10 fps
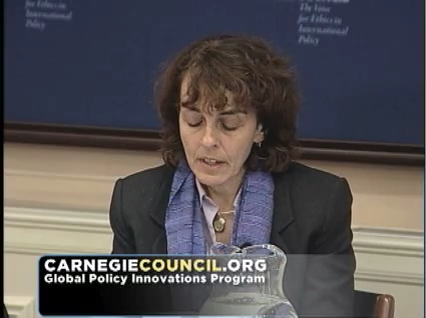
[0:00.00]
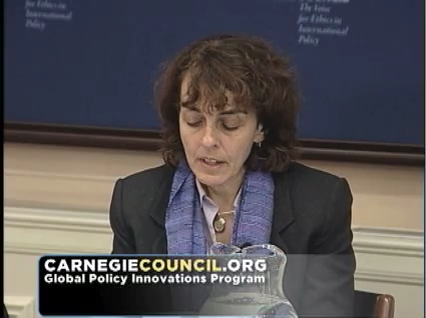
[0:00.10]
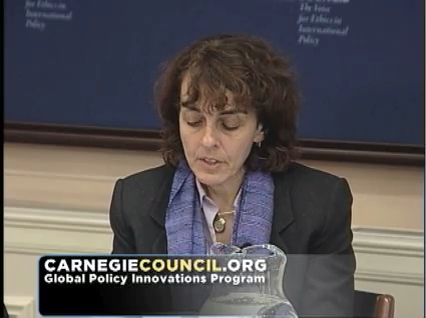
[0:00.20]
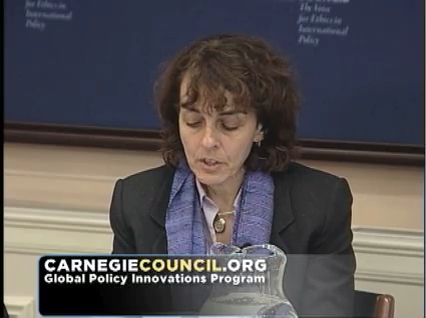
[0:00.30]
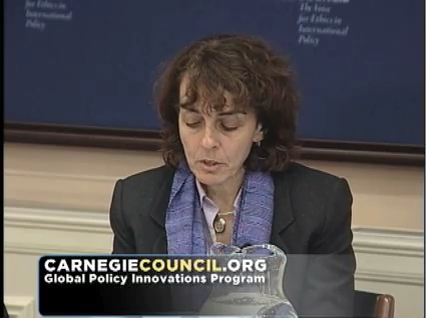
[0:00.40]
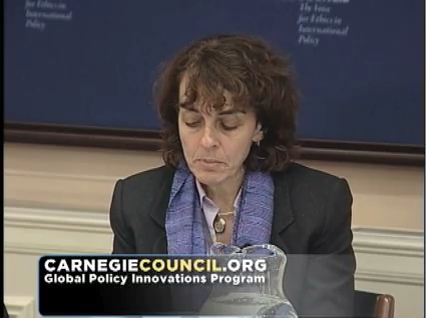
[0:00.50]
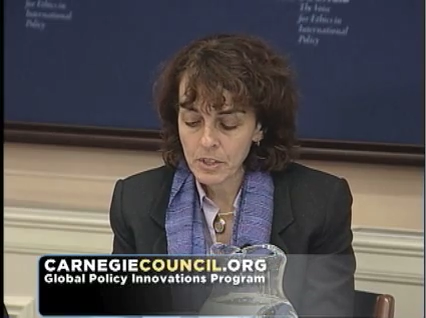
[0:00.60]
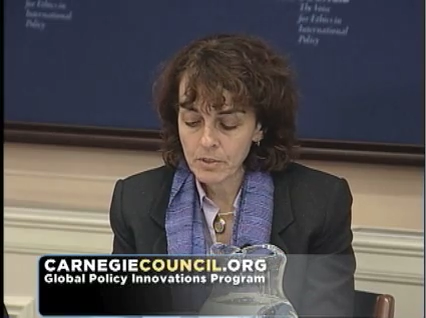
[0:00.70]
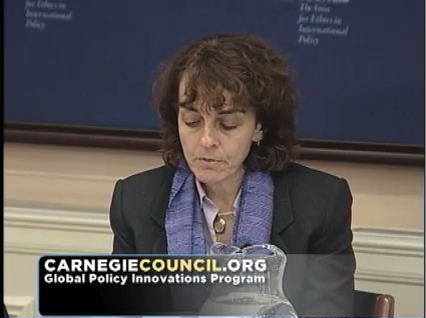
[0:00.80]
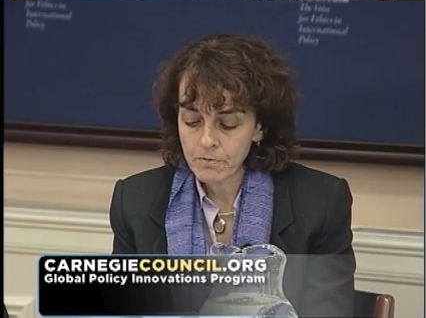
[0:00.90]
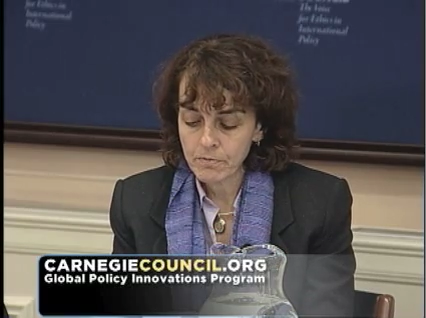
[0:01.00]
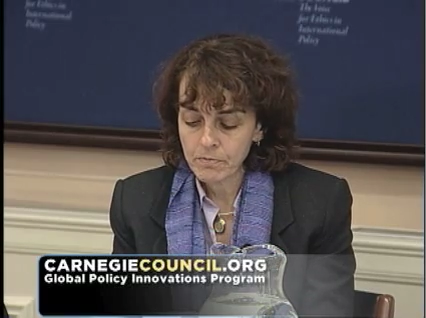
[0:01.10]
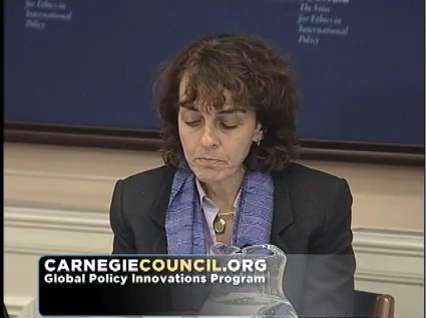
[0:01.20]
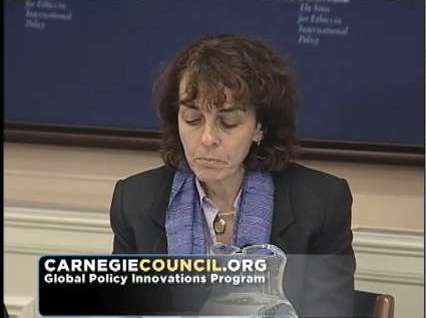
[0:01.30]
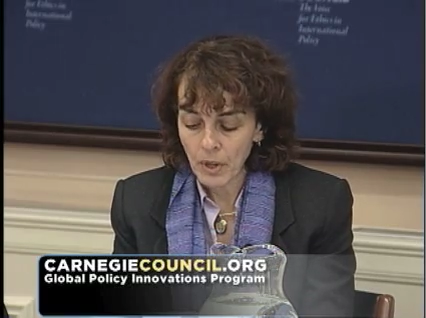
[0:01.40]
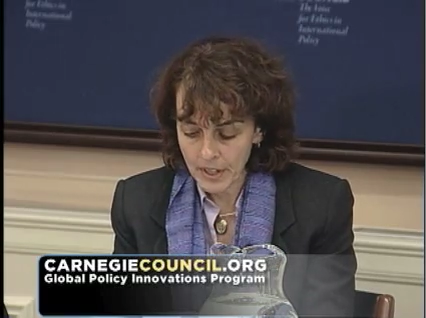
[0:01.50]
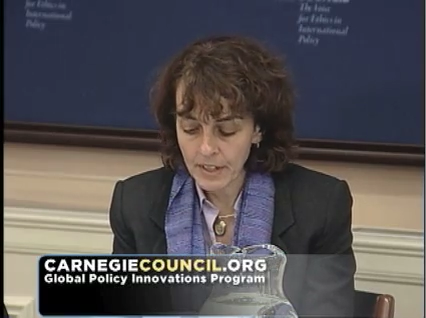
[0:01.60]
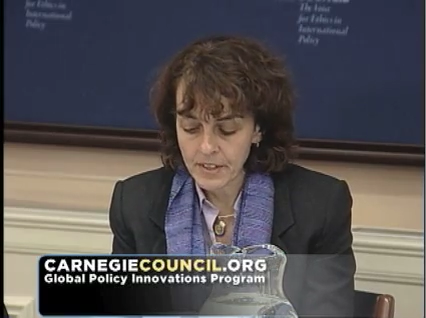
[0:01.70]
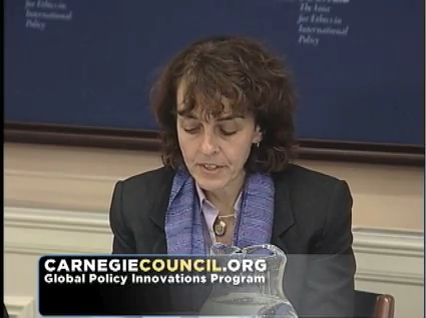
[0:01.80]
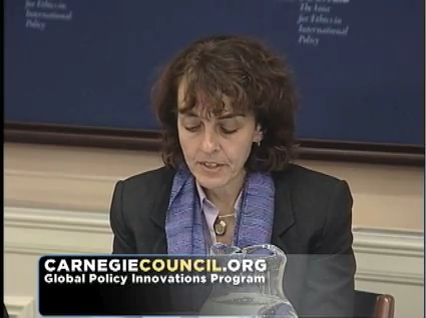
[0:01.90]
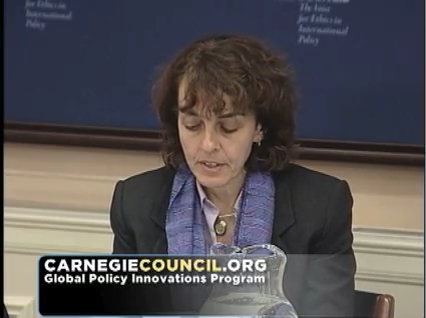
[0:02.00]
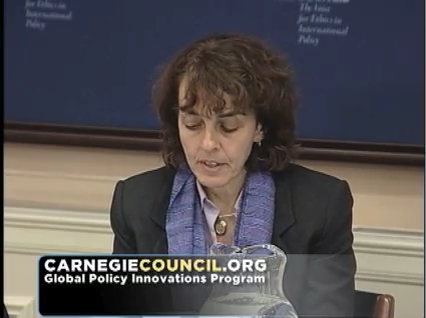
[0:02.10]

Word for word: In terms of markets,